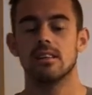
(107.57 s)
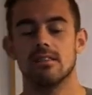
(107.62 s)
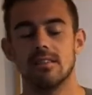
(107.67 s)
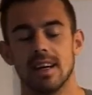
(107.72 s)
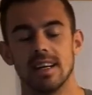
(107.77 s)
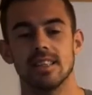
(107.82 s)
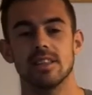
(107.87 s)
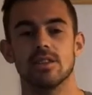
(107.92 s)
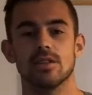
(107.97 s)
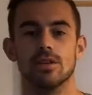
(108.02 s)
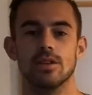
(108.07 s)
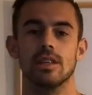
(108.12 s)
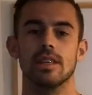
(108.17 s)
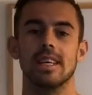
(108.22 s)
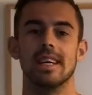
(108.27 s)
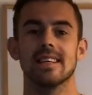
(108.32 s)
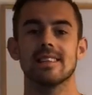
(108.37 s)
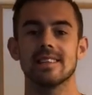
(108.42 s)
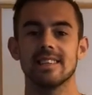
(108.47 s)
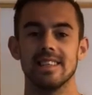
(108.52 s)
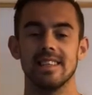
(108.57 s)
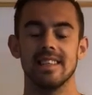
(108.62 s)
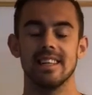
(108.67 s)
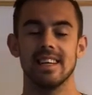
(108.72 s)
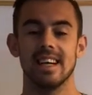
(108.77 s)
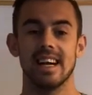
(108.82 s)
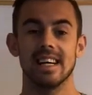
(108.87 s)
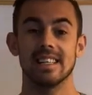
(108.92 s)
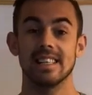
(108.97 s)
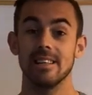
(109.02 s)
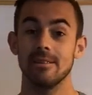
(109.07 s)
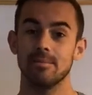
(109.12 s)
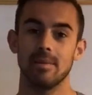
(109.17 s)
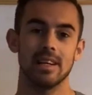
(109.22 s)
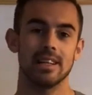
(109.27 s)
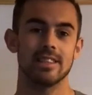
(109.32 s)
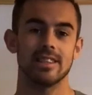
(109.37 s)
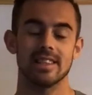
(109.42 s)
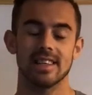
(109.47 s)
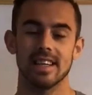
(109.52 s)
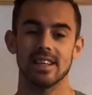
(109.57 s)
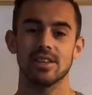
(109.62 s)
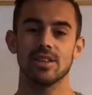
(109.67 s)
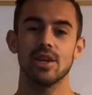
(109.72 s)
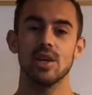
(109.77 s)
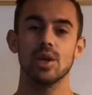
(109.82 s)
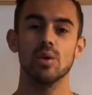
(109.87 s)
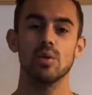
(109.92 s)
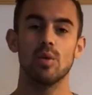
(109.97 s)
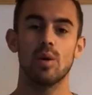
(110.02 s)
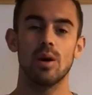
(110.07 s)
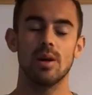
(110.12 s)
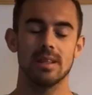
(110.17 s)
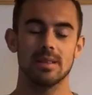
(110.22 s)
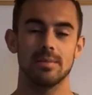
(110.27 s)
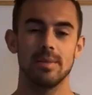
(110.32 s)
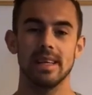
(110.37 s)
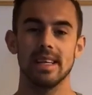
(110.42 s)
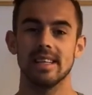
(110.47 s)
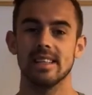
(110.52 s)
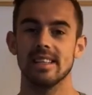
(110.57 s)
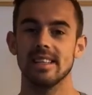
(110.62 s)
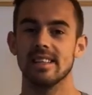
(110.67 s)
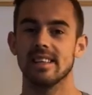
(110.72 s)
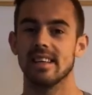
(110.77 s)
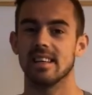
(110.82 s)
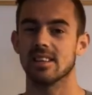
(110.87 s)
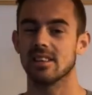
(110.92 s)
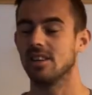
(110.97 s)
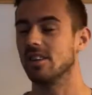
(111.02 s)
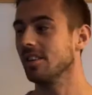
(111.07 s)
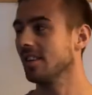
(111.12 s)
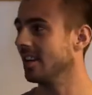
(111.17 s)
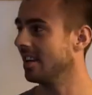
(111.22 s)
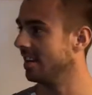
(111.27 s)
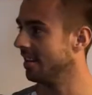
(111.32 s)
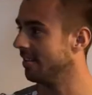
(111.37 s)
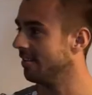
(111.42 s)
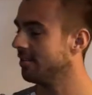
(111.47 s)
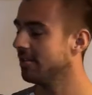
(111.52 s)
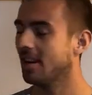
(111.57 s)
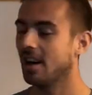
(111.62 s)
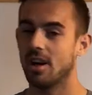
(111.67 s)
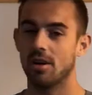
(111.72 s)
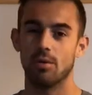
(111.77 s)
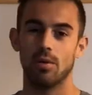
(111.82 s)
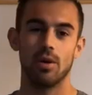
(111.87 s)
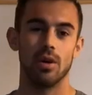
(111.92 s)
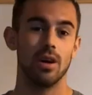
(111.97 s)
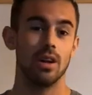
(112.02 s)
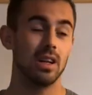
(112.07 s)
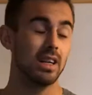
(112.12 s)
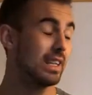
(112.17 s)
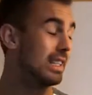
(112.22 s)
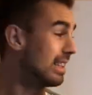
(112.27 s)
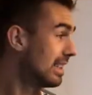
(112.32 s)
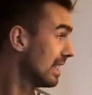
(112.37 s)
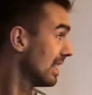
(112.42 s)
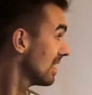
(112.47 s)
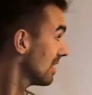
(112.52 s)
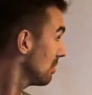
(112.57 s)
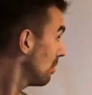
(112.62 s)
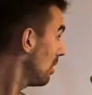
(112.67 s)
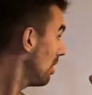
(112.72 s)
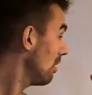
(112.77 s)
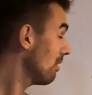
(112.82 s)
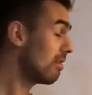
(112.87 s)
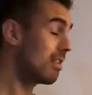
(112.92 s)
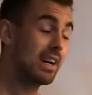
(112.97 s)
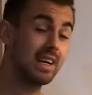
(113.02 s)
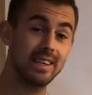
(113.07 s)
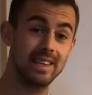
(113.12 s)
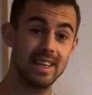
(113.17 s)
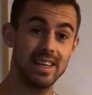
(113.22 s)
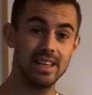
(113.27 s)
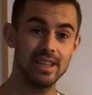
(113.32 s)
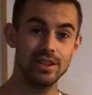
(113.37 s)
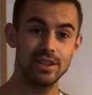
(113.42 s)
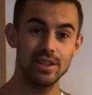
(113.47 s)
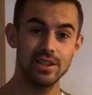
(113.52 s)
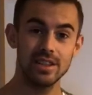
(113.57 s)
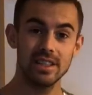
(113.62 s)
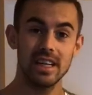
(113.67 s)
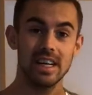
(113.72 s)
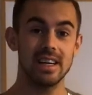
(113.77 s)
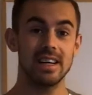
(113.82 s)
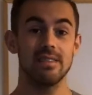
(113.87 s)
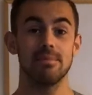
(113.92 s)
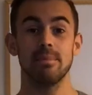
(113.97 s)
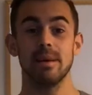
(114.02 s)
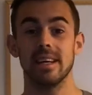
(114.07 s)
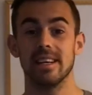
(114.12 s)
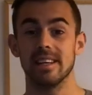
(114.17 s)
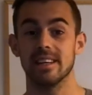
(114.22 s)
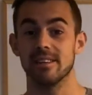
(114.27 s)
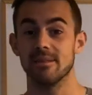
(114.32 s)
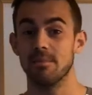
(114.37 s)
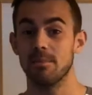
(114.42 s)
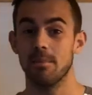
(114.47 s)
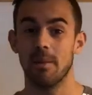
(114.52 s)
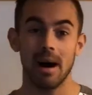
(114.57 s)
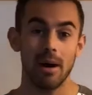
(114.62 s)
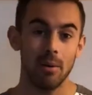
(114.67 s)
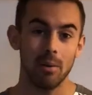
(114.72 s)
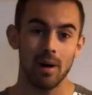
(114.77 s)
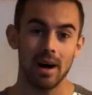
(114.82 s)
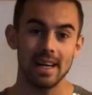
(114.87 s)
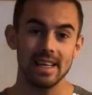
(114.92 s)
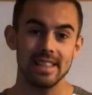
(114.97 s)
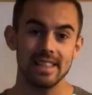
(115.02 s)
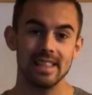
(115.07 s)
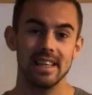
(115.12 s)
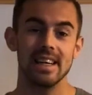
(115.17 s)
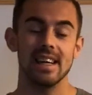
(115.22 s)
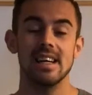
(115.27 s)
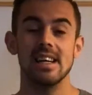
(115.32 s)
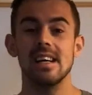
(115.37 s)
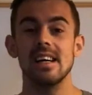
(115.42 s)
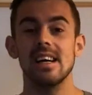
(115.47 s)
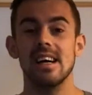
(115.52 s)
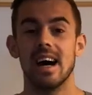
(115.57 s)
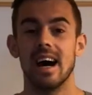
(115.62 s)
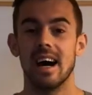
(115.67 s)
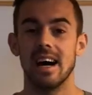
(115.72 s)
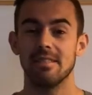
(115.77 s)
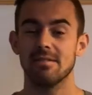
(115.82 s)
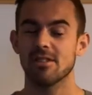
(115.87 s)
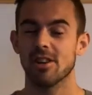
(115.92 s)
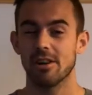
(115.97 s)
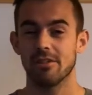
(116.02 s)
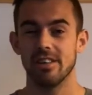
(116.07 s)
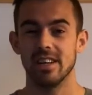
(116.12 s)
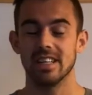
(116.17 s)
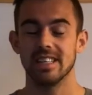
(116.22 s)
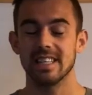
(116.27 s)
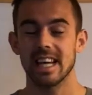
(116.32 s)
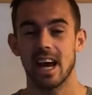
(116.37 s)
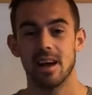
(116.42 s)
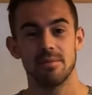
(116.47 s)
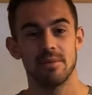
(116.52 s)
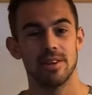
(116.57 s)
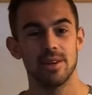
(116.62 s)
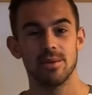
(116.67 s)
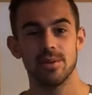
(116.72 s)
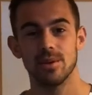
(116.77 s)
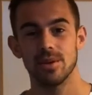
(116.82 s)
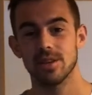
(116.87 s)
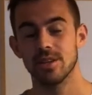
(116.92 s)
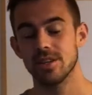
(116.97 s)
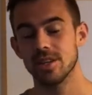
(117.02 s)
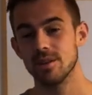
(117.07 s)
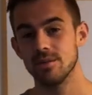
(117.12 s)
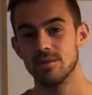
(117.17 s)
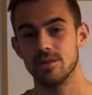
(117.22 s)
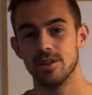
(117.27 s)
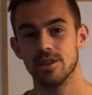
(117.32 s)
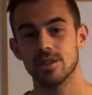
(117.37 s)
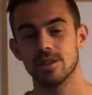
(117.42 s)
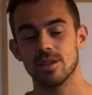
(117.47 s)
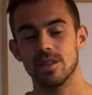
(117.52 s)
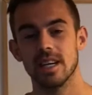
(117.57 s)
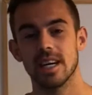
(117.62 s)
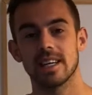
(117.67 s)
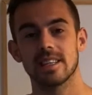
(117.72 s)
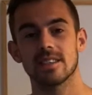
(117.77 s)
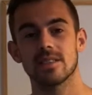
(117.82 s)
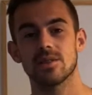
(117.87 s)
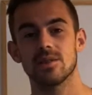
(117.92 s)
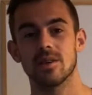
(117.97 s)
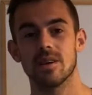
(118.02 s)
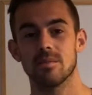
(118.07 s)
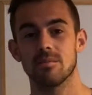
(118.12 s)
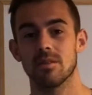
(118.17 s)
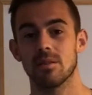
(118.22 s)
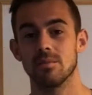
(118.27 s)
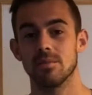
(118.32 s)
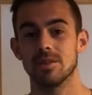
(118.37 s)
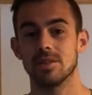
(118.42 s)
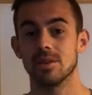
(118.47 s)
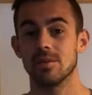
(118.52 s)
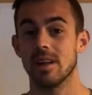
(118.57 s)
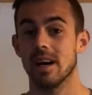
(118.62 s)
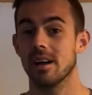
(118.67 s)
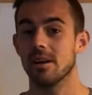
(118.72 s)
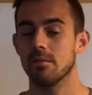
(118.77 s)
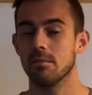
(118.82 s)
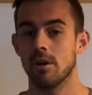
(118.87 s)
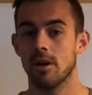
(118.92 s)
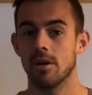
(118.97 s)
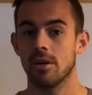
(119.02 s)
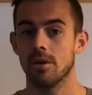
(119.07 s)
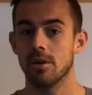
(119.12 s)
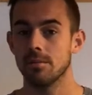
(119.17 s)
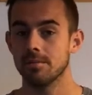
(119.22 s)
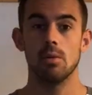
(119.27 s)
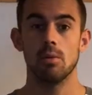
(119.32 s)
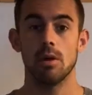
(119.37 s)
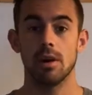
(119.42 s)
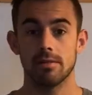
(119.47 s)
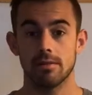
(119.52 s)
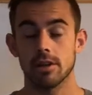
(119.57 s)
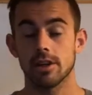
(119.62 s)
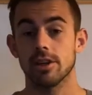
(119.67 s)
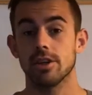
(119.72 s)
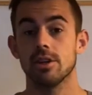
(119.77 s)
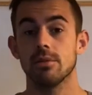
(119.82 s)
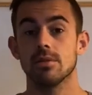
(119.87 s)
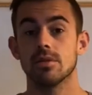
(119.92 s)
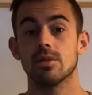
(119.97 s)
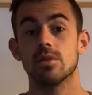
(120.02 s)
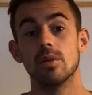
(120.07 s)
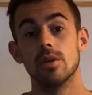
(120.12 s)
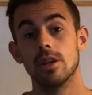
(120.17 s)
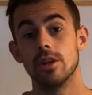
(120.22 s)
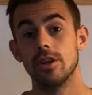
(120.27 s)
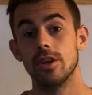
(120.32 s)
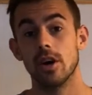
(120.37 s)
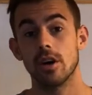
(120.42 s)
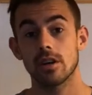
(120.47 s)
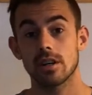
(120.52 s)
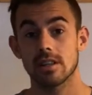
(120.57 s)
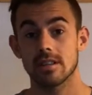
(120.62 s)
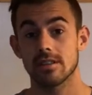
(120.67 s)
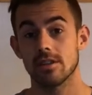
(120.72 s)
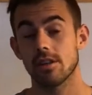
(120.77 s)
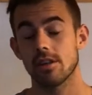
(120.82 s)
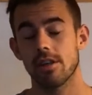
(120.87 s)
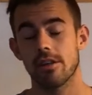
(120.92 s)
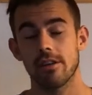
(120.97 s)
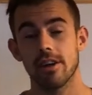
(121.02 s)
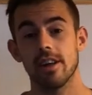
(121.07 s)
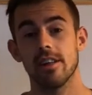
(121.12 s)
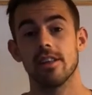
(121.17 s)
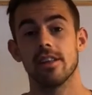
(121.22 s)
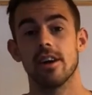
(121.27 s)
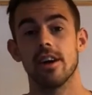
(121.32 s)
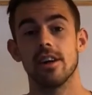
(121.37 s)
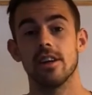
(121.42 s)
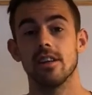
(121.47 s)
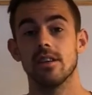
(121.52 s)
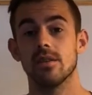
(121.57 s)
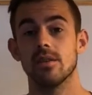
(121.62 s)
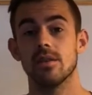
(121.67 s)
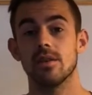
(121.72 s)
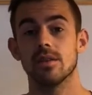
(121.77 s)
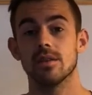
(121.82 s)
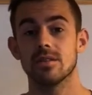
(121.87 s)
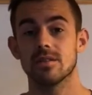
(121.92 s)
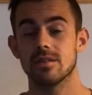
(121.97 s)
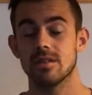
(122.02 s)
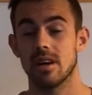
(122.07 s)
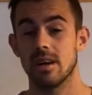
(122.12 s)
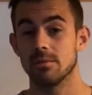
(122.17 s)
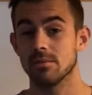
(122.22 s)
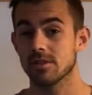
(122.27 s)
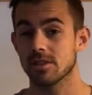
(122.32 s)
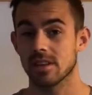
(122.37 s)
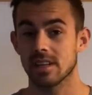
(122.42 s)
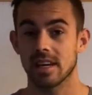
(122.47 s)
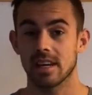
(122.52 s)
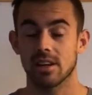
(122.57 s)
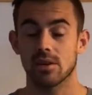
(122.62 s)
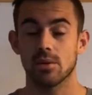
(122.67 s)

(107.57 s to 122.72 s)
Right, so yesterday I did manage to get two walls painted. I got the far wall and this wall right here done. I painted it matte white. I haven't got really time to do the other two just yet, so I'll probably do that tomorrow. What I've got to do is go to the doctor's at 3.30 though, so I'm just going to